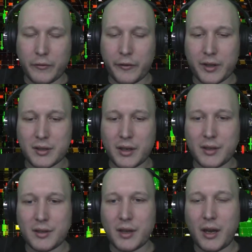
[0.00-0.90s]
For
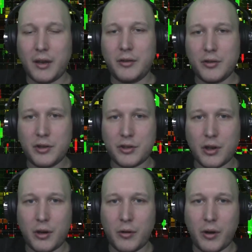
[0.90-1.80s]
instance, Doji
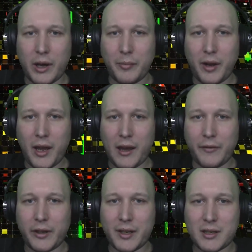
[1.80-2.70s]
Show, I'm going to have a
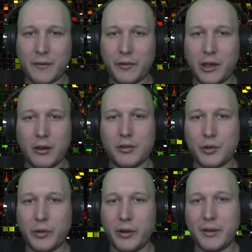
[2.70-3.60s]
lot of stuff geared
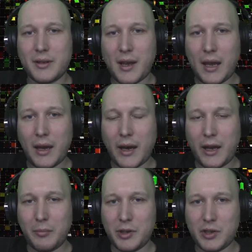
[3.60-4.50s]
towards AI
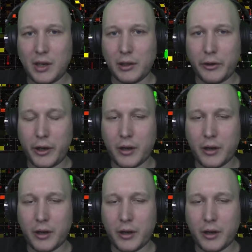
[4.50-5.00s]
and machine learning,